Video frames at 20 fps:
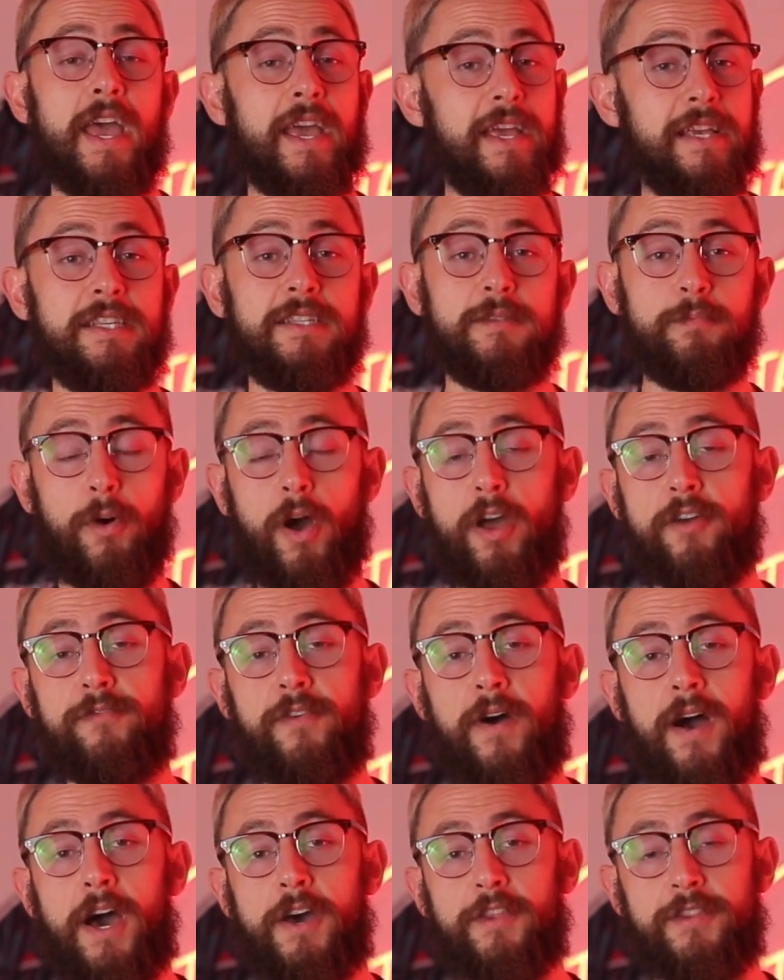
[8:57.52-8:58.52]
is by
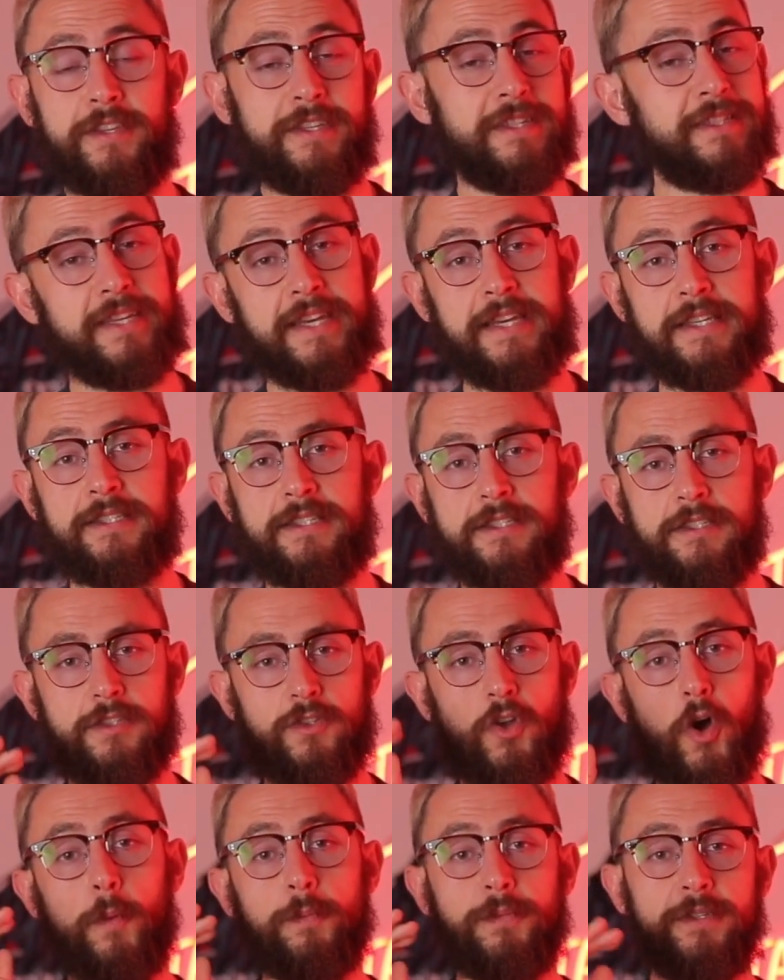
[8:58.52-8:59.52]
far this season's
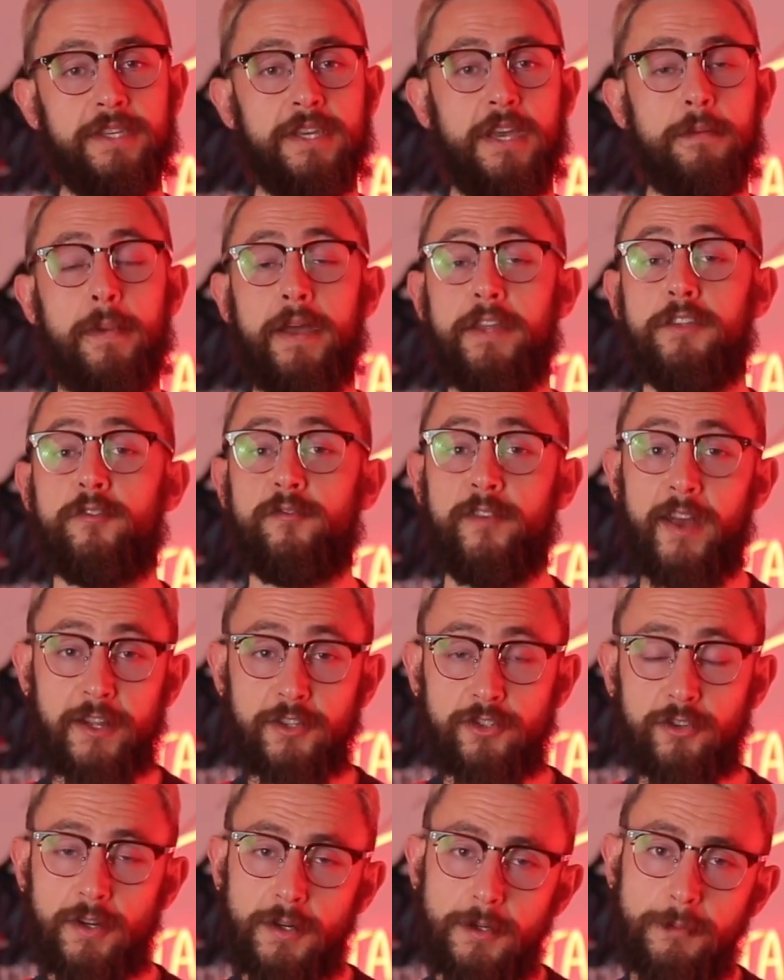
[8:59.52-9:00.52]
top tier
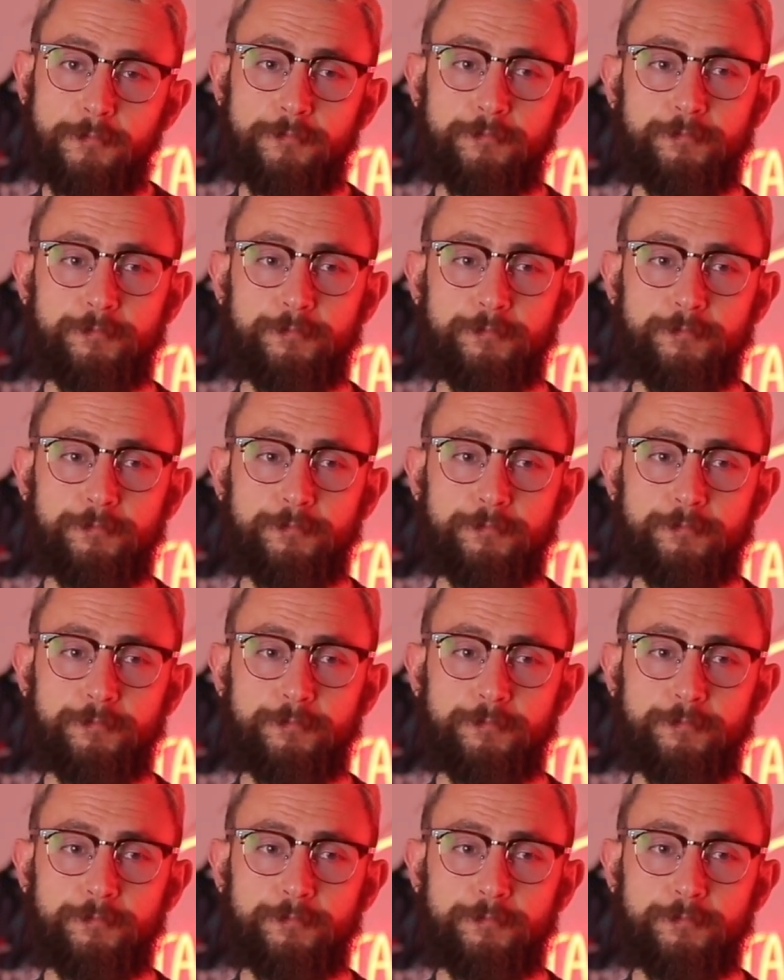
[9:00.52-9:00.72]
manufacturer.